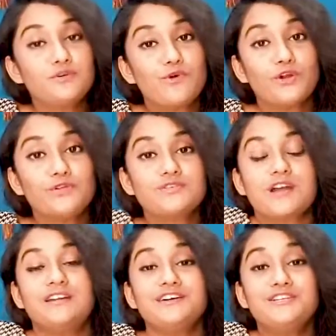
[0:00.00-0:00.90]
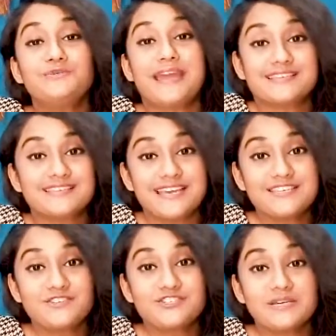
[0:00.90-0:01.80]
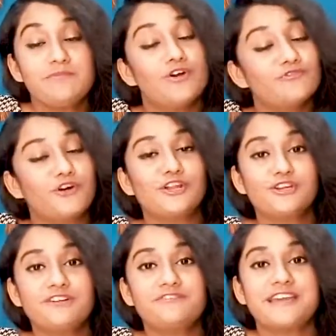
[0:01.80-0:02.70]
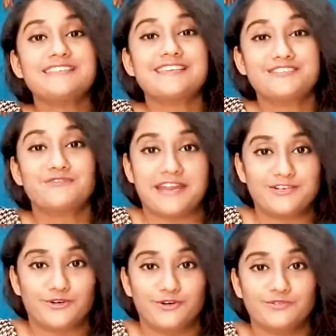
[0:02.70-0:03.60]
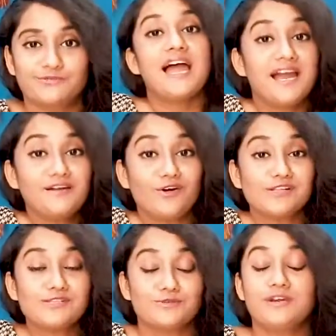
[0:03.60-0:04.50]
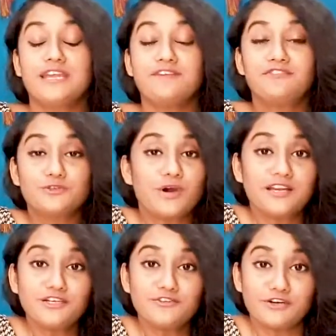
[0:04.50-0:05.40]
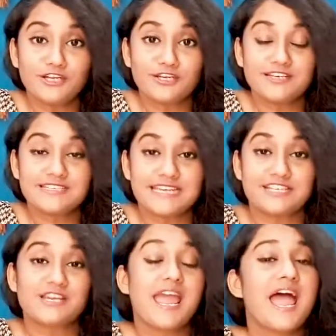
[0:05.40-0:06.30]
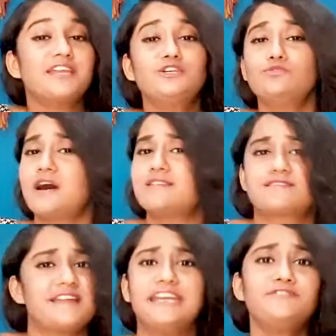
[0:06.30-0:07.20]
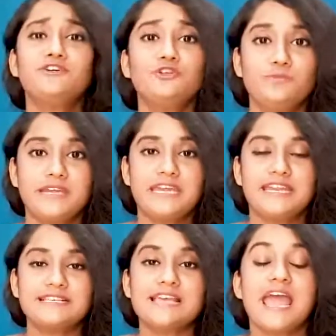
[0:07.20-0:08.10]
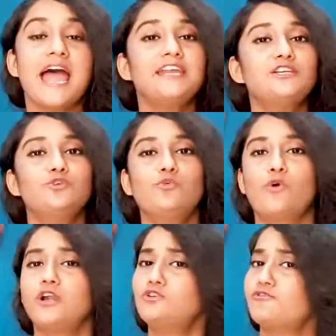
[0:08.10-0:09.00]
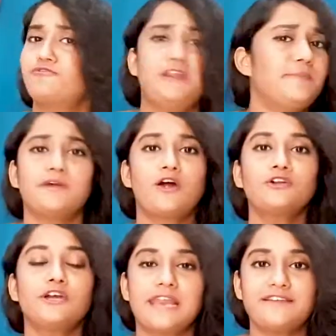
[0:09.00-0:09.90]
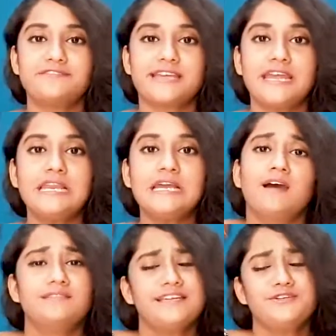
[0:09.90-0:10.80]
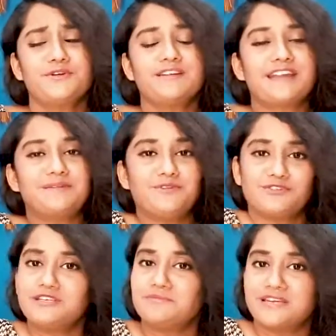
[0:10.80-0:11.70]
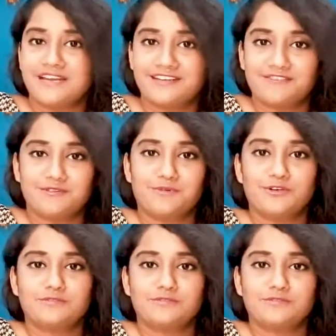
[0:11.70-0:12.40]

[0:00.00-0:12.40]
want to start a new exercise regime, follicular phase is the way to go. And also, if you are in your follicular stage and you are ready for new beginnings and you want to flip around your lifestyle, then you can write me on the email ID given below.